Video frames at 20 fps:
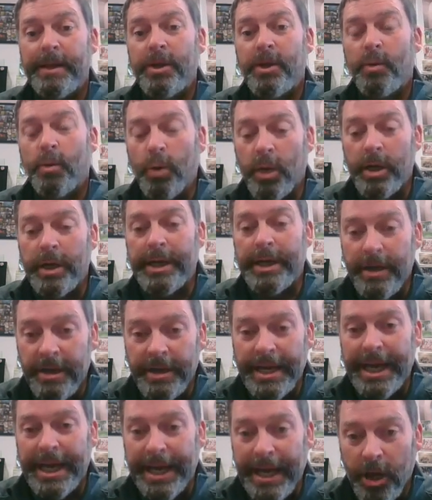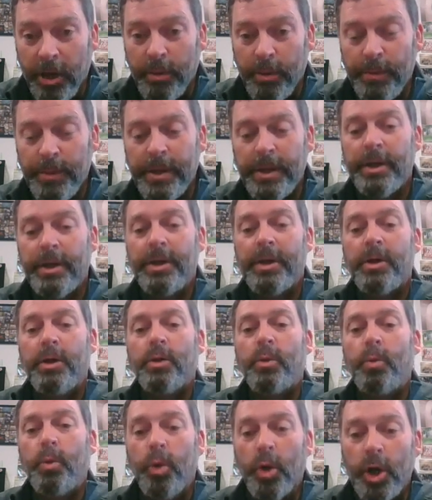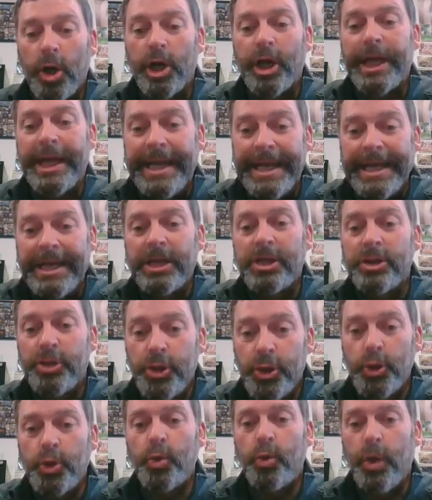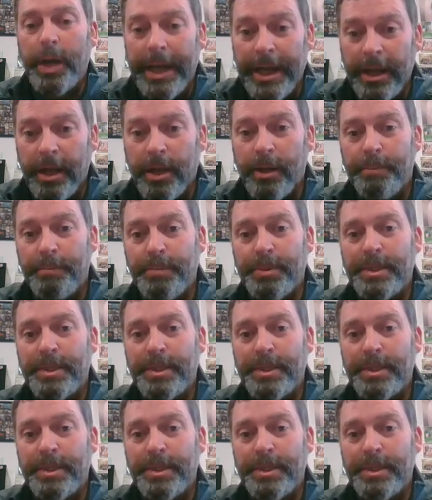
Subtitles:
We're here to help. We're here to help.